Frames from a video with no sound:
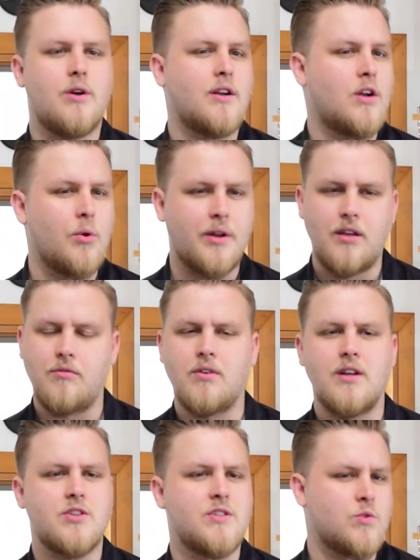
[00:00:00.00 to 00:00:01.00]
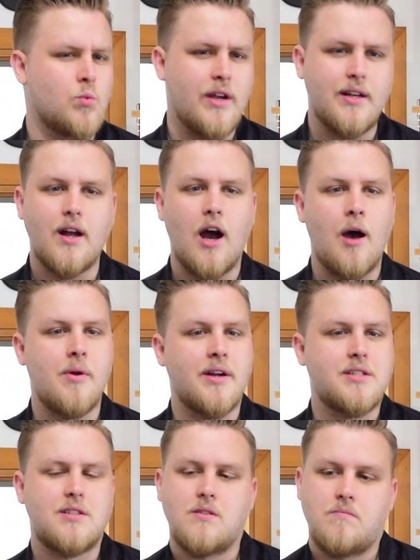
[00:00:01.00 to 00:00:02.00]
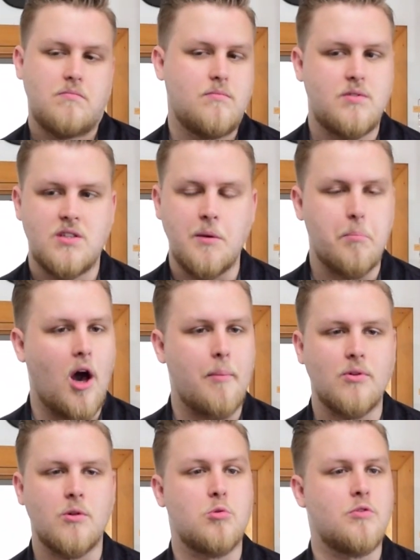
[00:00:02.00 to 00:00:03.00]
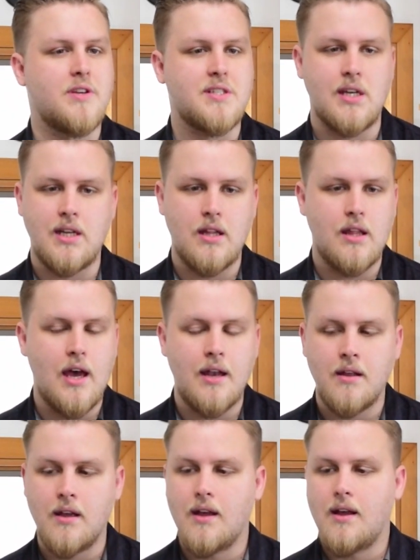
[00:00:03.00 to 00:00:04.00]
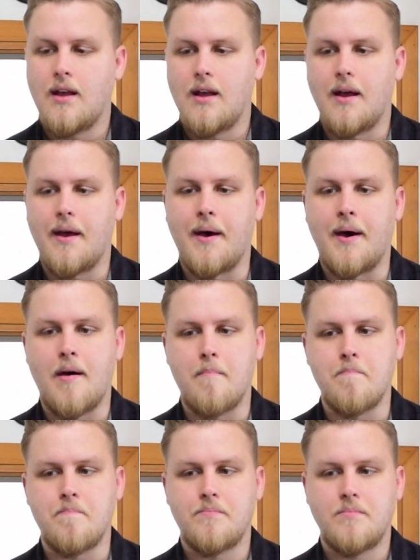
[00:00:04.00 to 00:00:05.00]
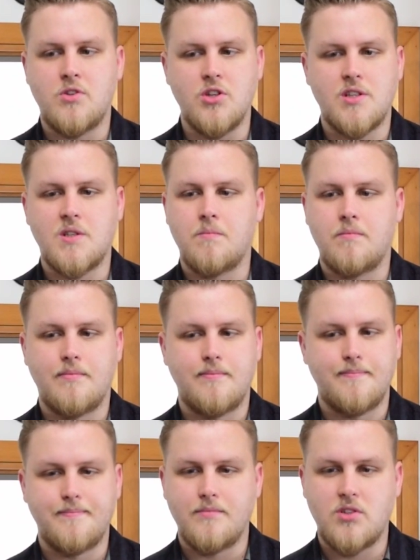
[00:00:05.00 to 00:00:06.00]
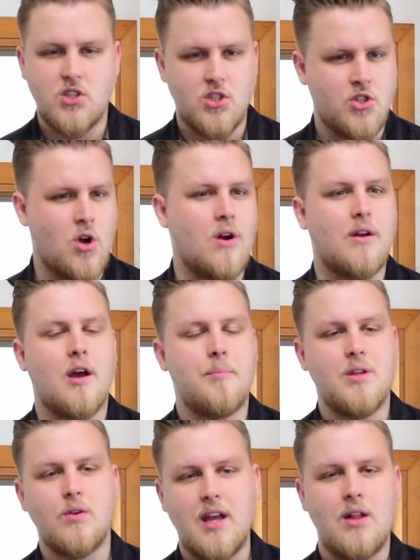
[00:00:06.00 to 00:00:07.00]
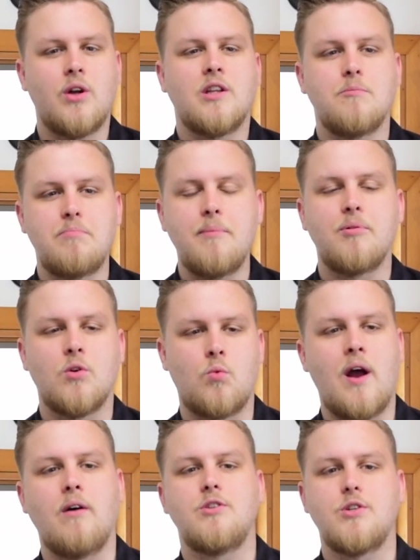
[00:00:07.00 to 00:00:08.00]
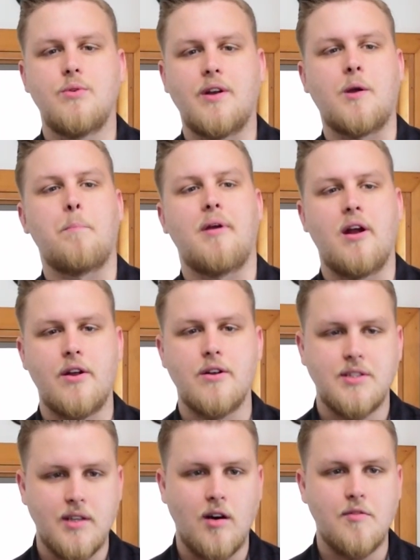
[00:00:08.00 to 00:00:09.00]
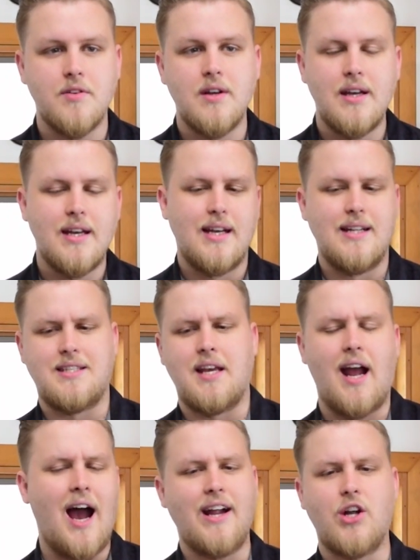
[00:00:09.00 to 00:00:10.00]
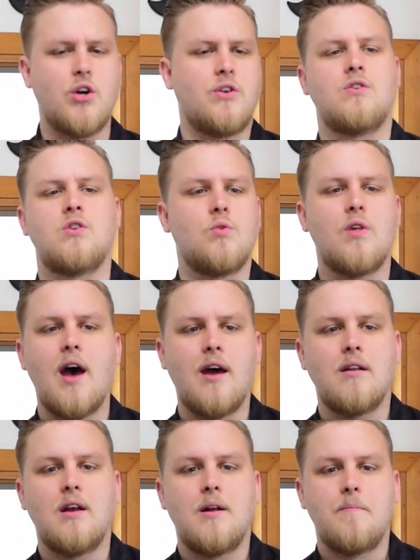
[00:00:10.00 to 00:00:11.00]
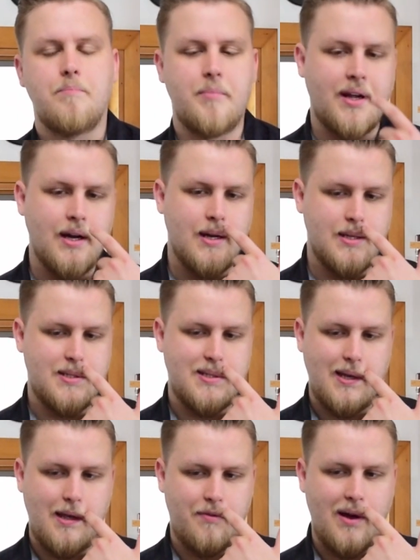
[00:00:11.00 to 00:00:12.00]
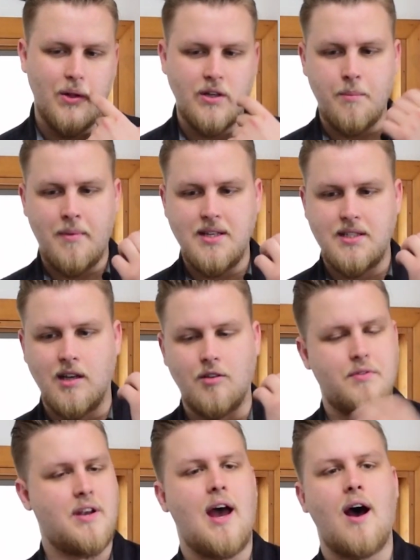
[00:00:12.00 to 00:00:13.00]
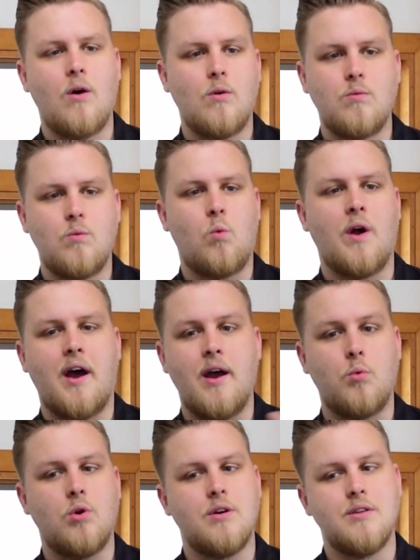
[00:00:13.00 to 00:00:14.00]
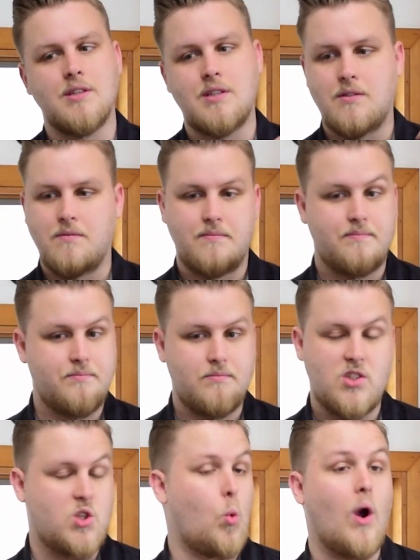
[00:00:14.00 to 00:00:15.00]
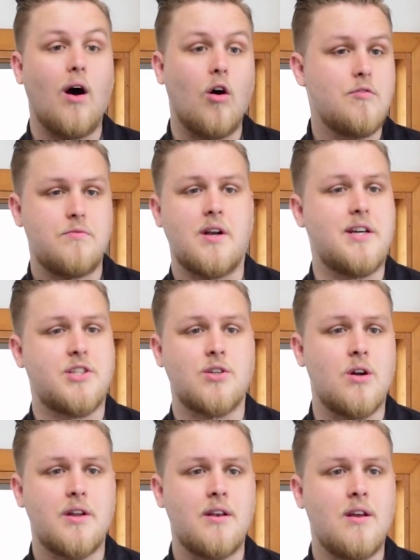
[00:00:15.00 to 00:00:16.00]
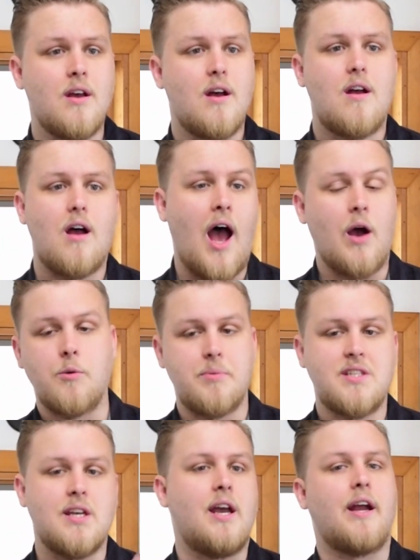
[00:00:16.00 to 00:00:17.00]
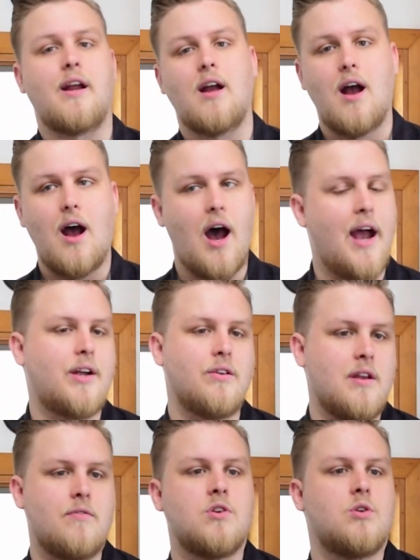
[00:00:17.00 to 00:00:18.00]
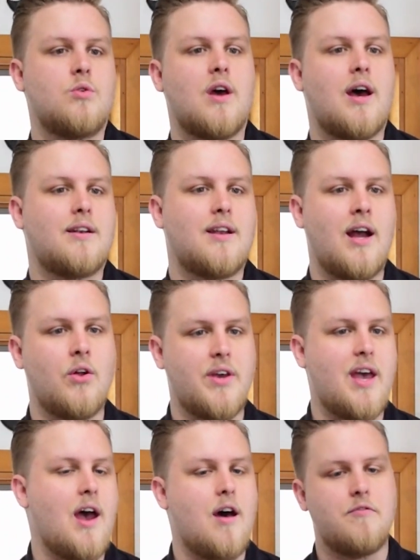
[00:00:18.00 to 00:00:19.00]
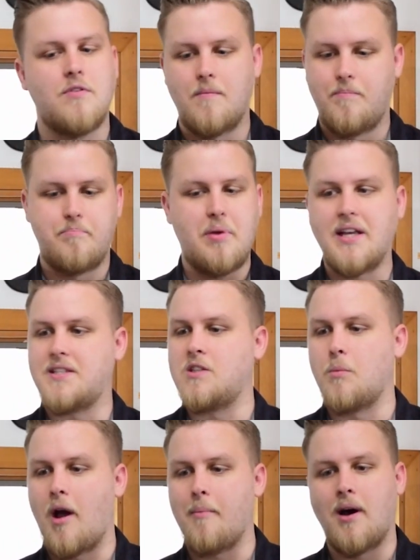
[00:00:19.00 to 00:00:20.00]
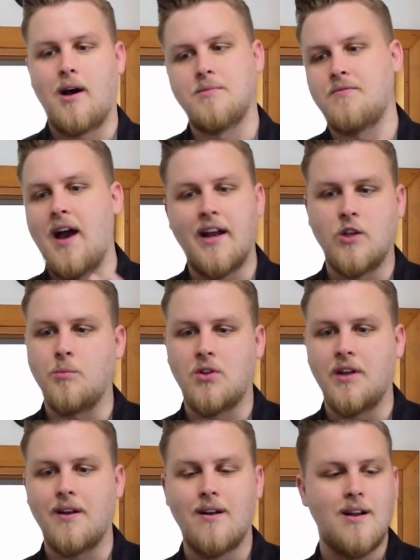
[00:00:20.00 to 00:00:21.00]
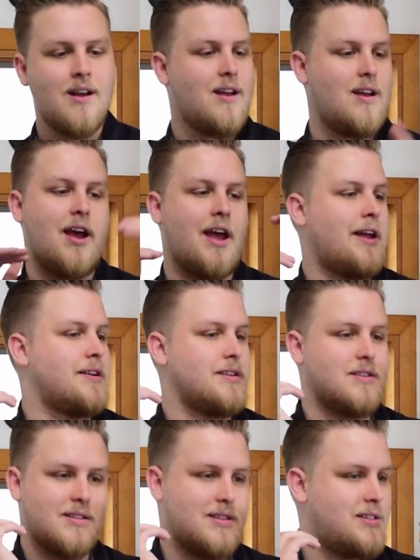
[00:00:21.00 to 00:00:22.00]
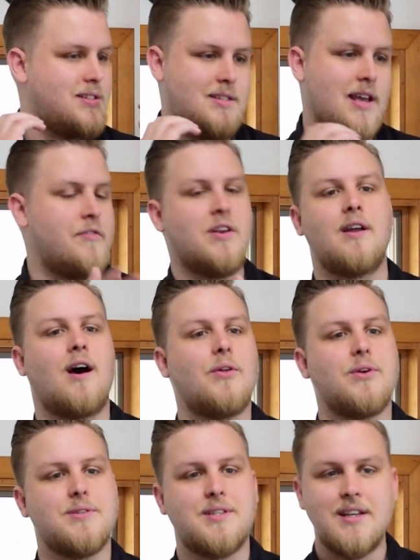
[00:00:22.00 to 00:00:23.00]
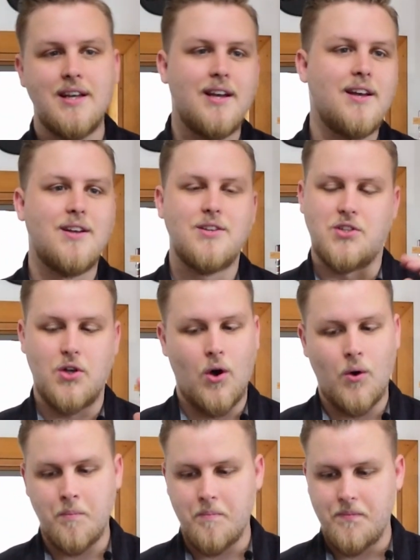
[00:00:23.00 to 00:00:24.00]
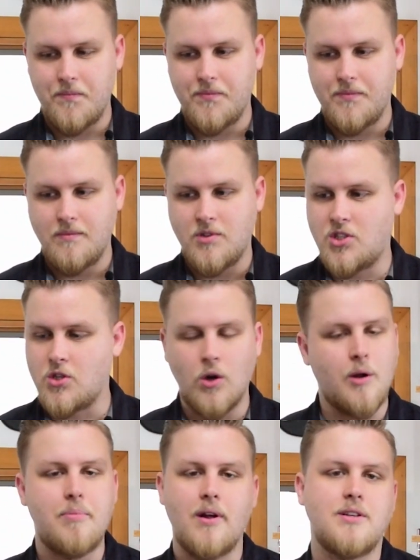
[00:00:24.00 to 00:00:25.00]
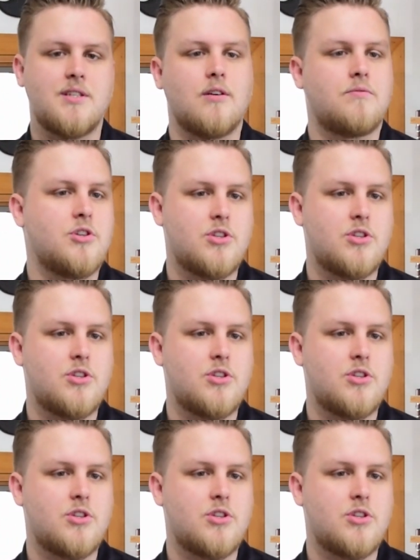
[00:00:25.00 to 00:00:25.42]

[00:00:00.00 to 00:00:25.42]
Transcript: to it, go to conventions, read comics, see popular movies, any of that, just start. I mean, you can't look at the people around you and compare yourself and say, I couldn't do that, because if I looked at myself now when I was 12, when I started, I would be saying, I could never do that. I only have pieces of my mom's vacuum cleaner and $7. So just don't compare yourself.